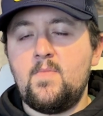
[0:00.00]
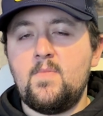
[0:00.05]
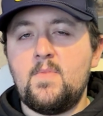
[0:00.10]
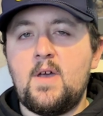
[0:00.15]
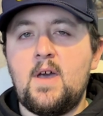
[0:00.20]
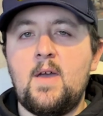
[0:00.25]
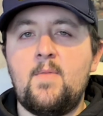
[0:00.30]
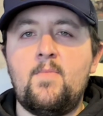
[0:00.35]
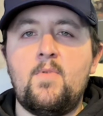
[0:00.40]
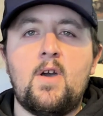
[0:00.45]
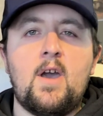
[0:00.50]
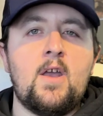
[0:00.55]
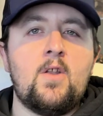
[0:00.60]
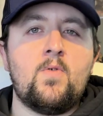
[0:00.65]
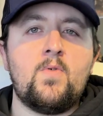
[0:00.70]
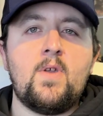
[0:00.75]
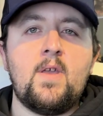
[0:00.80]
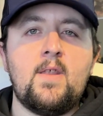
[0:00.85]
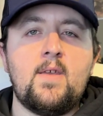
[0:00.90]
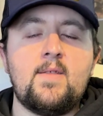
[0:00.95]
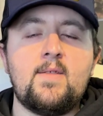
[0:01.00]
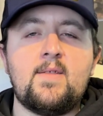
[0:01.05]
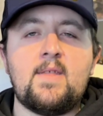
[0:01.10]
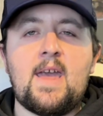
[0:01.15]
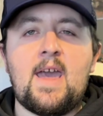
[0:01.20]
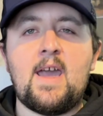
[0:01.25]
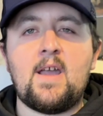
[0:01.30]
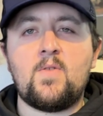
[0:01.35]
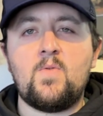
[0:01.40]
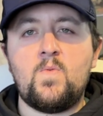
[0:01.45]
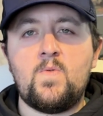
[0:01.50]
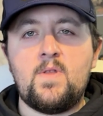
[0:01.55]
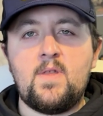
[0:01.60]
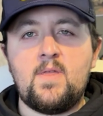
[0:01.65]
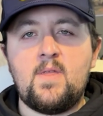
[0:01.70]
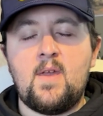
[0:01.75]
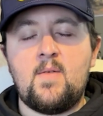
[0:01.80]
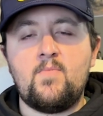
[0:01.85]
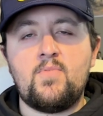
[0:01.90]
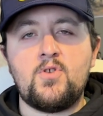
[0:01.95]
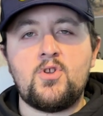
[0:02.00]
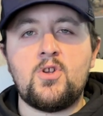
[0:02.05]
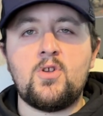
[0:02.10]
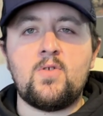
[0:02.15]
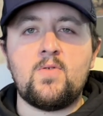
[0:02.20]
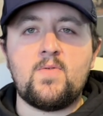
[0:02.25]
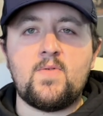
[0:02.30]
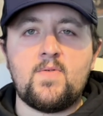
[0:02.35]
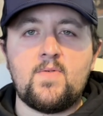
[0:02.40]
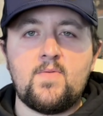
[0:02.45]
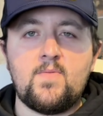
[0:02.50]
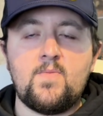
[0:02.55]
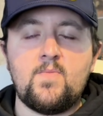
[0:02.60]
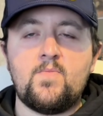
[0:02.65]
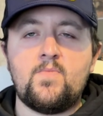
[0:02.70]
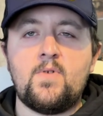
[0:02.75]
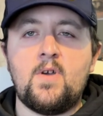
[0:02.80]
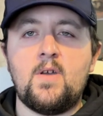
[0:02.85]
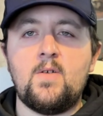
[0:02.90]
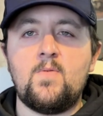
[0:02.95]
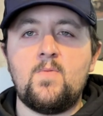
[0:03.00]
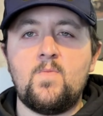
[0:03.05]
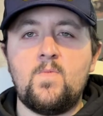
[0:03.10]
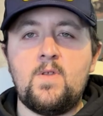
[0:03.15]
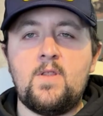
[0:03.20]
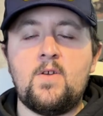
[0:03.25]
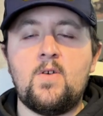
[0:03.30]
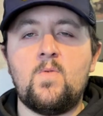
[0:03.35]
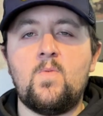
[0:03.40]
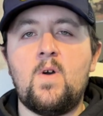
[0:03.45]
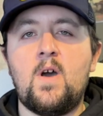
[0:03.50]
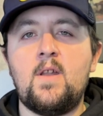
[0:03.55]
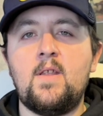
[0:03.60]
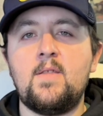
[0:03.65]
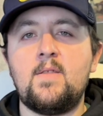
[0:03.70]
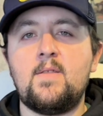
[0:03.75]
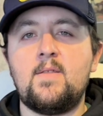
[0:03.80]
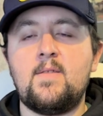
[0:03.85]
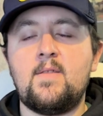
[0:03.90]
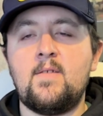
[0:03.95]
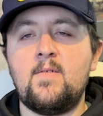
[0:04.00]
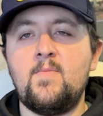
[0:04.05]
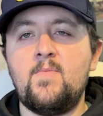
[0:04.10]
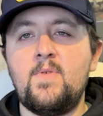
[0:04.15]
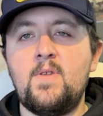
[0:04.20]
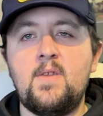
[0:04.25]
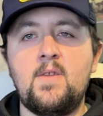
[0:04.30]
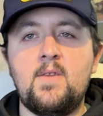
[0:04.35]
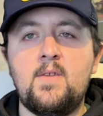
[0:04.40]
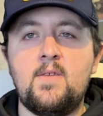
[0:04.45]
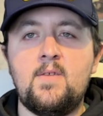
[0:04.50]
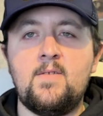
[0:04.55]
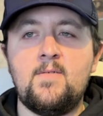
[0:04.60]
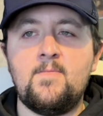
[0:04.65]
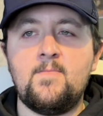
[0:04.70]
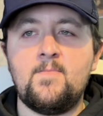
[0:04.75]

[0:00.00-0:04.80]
I don't get exact with the temperatures, but we don't want it to be